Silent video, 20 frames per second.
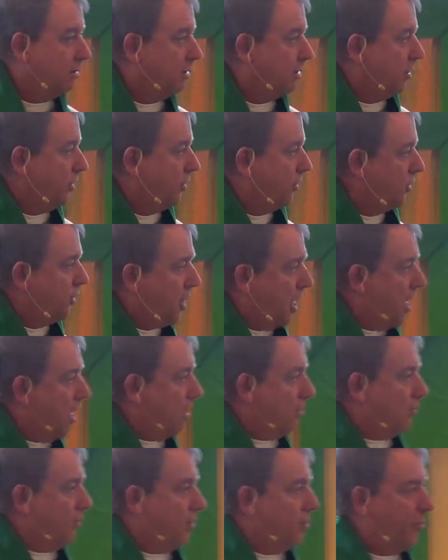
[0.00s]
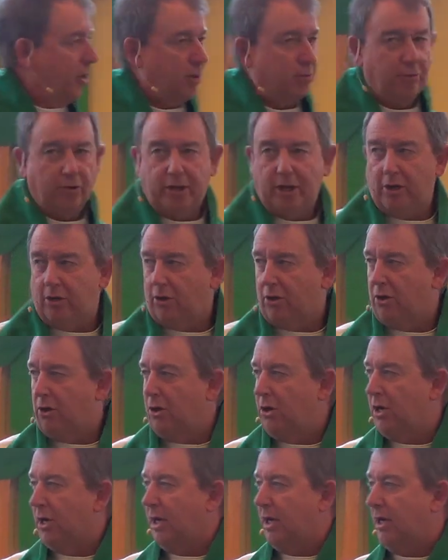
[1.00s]
To stand with people that are
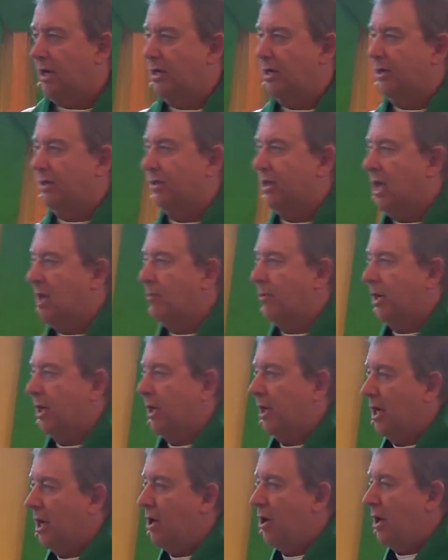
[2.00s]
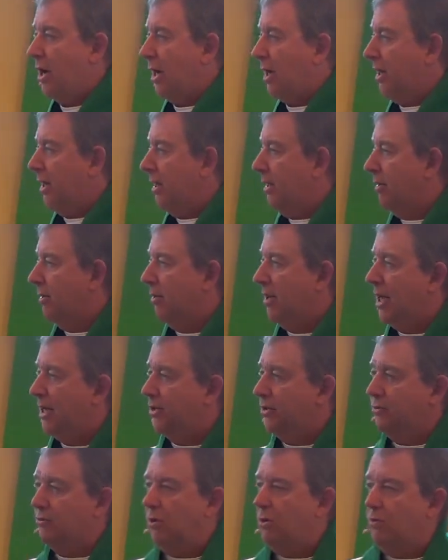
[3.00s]
hurting, because I'm a cleric, and
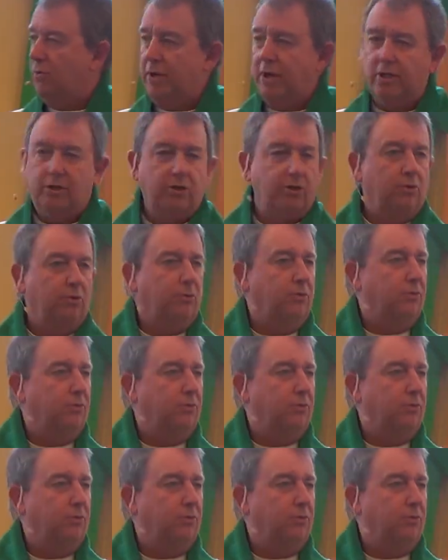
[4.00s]
that's what we do.